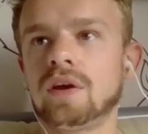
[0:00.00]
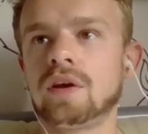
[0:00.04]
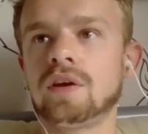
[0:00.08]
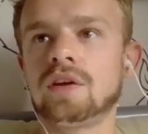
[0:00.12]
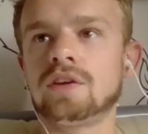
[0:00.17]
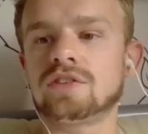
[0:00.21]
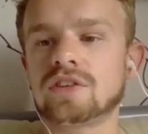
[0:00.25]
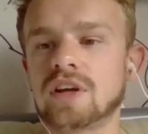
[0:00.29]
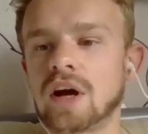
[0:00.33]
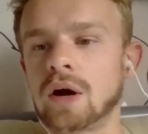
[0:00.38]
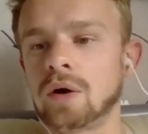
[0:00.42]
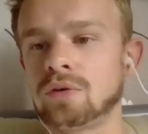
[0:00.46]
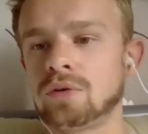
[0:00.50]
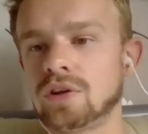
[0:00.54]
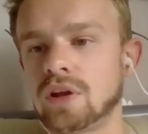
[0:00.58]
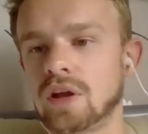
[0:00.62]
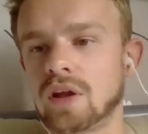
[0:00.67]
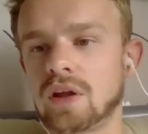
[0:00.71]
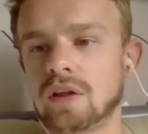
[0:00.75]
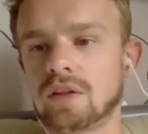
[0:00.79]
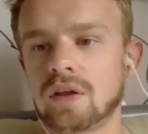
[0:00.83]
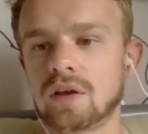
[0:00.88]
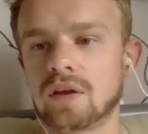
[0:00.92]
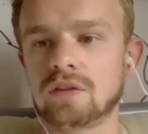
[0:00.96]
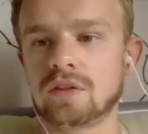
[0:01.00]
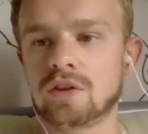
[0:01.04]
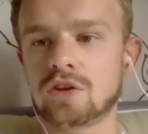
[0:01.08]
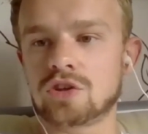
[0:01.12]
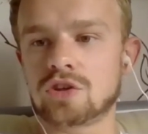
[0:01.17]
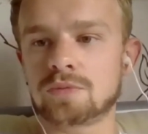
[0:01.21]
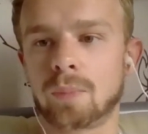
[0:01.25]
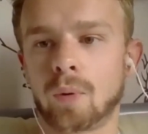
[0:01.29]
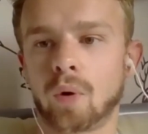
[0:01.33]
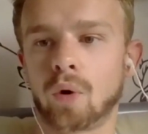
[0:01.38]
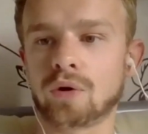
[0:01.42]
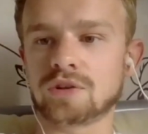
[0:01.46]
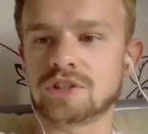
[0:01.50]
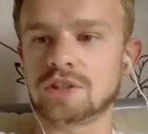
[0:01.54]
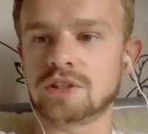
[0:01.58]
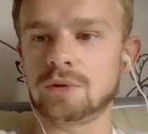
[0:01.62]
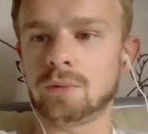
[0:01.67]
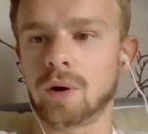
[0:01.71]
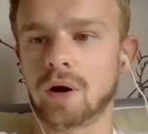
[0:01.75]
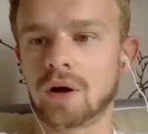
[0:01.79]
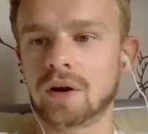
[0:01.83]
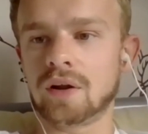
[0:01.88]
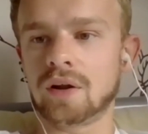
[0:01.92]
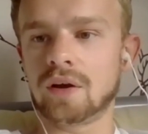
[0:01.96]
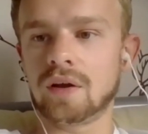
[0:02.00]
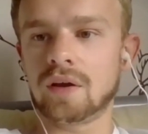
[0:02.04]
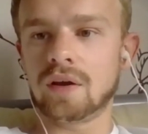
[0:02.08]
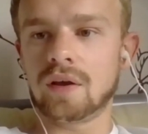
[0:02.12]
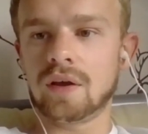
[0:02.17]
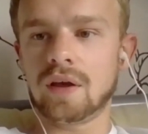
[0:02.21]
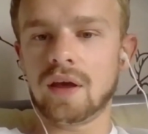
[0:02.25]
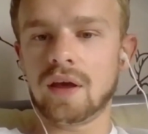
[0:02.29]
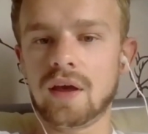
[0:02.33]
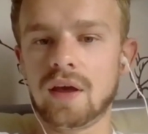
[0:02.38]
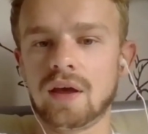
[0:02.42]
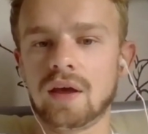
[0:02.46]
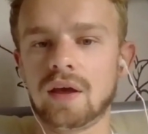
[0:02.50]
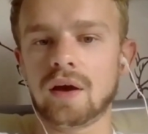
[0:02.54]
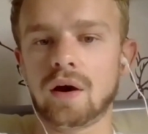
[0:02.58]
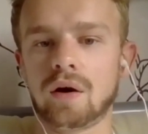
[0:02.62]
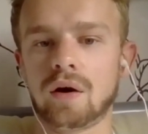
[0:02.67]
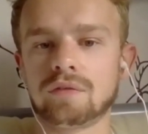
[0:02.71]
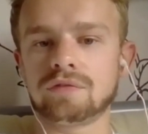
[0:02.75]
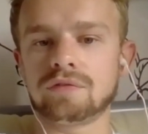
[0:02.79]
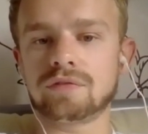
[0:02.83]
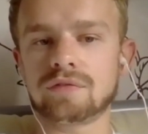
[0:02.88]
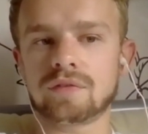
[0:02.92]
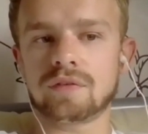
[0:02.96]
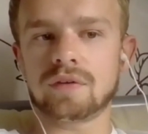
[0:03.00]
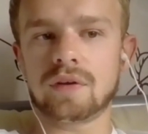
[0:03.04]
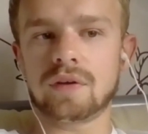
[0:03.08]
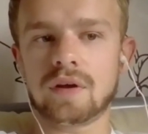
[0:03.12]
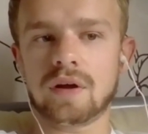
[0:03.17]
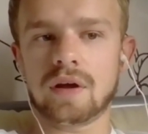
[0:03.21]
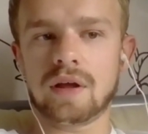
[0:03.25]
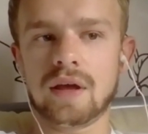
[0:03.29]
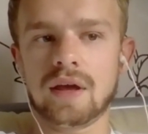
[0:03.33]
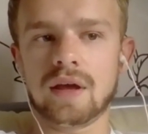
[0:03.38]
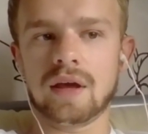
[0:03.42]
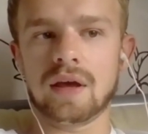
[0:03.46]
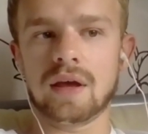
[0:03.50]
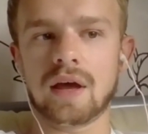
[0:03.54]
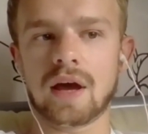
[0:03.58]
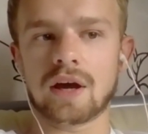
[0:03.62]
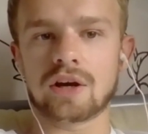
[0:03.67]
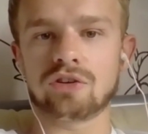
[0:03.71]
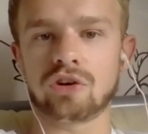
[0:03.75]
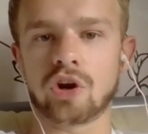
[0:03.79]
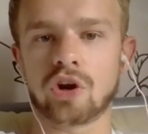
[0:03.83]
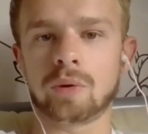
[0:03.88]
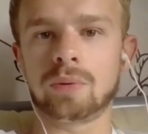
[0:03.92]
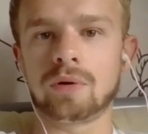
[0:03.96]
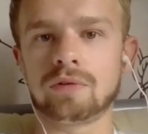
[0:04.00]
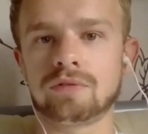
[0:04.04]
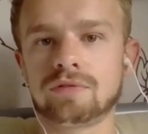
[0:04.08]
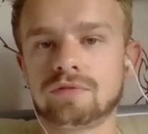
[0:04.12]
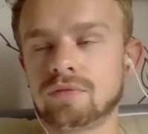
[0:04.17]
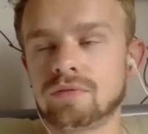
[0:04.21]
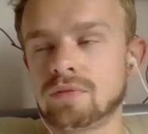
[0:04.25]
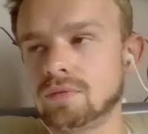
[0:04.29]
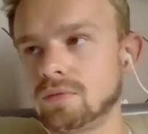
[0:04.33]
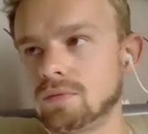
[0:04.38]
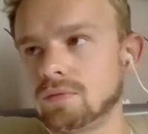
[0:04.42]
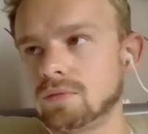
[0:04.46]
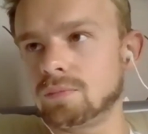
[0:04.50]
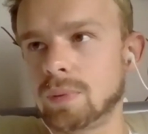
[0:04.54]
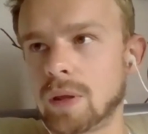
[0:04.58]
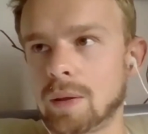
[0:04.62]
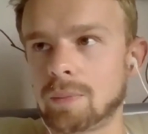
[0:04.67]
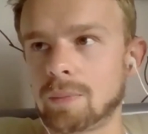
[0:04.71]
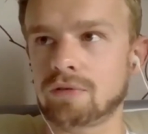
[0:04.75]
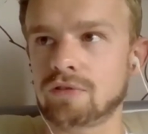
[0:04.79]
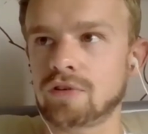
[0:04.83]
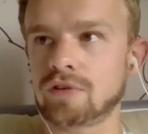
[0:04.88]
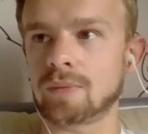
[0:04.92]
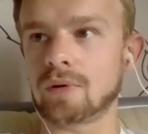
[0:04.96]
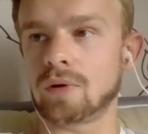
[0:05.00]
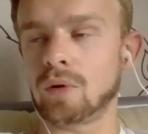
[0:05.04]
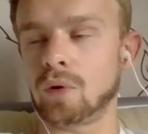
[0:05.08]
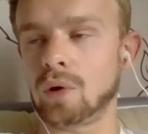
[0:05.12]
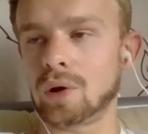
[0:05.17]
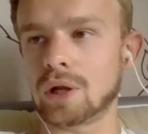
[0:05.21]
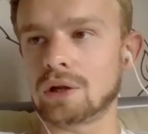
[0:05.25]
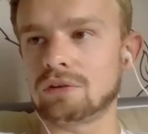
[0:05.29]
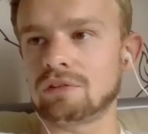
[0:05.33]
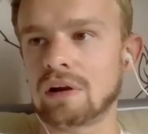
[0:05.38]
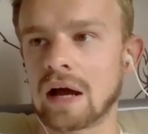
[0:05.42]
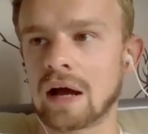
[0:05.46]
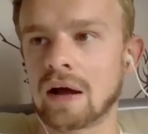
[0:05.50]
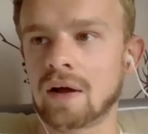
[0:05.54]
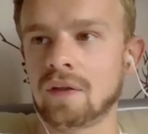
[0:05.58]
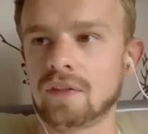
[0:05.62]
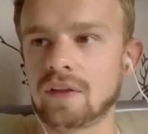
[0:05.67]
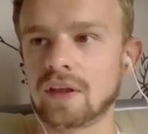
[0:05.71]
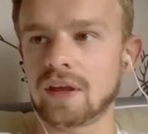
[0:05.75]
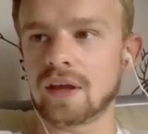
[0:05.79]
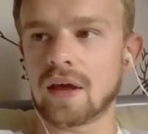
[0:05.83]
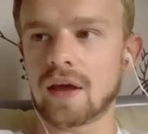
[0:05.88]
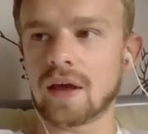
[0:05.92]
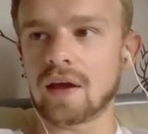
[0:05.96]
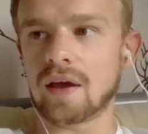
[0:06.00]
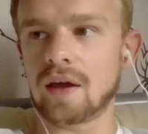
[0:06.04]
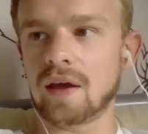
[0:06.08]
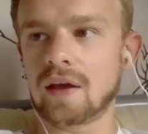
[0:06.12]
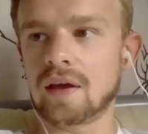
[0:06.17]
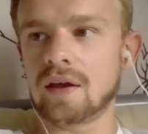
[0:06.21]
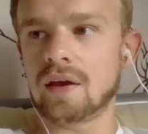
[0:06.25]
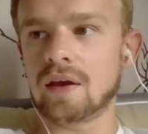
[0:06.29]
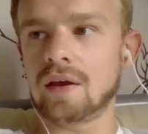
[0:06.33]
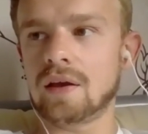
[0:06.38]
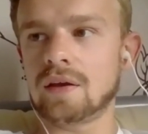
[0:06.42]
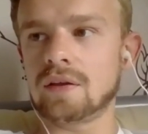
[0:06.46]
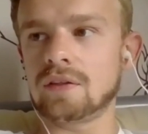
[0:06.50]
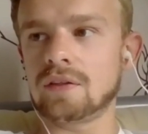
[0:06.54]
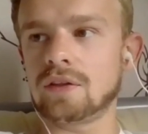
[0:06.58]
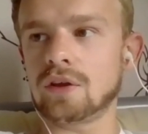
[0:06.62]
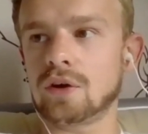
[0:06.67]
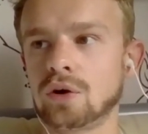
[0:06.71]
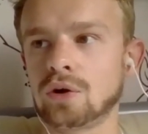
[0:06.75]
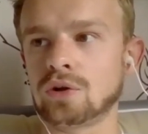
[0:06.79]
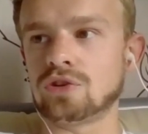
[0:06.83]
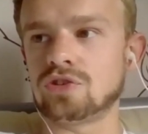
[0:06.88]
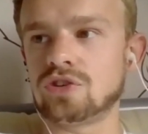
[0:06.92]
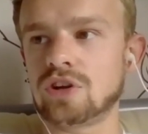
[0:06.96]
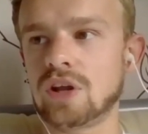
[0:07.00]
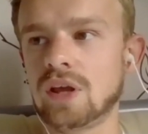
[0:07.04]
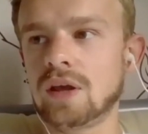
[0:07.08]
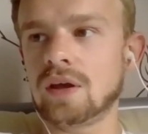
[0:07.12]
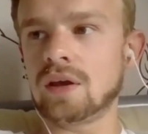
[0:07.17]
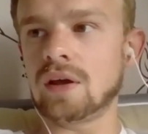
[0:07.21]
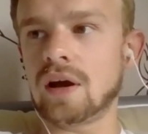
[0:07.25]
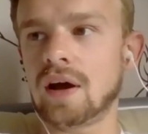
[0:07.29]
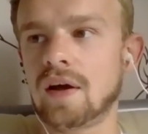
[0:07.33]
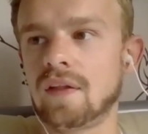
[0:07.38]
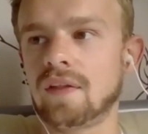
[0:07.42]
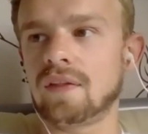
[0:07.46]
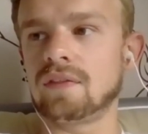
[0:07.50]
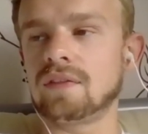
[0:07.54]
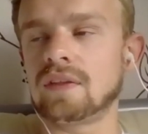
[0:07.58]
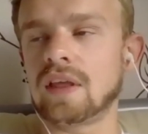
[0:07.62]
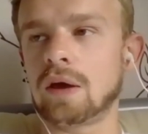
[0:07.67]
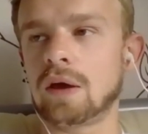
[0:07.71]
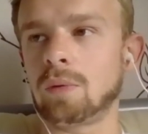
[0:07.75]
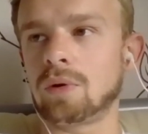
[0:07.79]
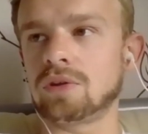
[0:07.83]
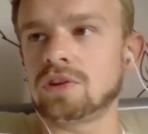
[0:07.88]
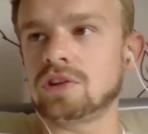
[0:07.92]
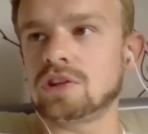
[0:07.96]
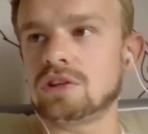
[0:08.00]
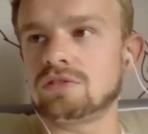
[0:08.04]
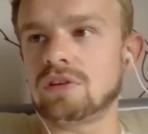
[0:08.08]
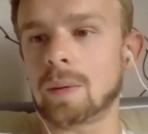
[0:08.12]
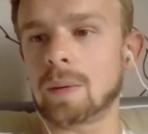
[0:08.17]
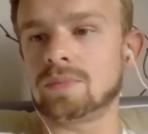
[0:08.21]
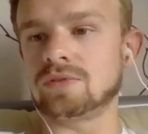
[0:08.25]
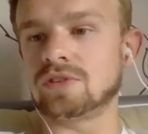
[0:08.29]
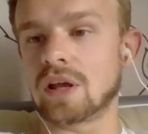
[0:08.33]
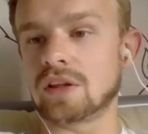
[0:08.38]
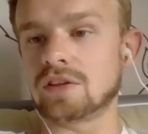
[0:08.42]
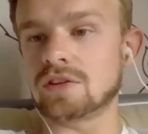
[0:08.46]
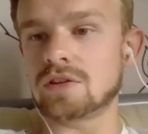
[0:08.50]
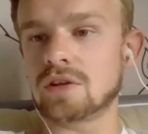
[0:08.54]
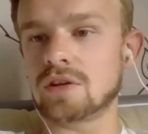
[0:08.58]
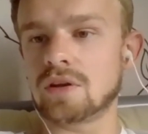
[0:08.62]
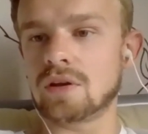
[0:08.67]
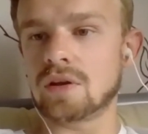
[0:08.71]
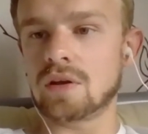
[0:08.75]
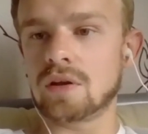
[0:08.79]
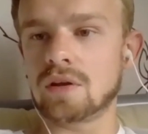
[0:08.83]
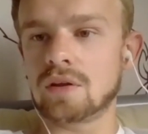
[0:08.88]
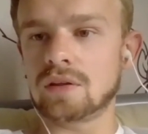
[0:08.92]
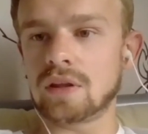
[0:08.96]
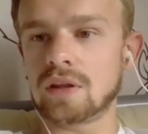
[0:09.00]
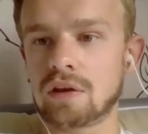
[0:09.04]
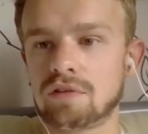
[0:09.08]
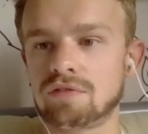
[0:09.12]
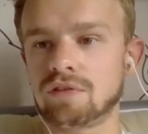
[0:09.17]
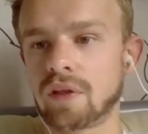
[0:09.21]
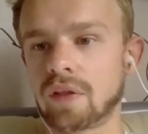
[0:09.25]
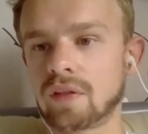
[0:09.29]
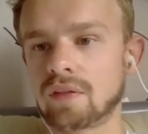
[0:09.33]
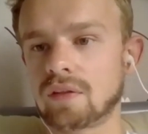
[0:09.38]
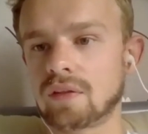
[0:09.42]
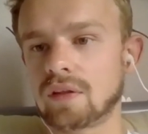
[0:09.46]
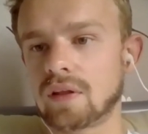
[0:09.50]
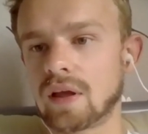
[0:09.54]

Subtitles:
scouser, the sporty one of a group of people from all around the country, and they wanted to represent different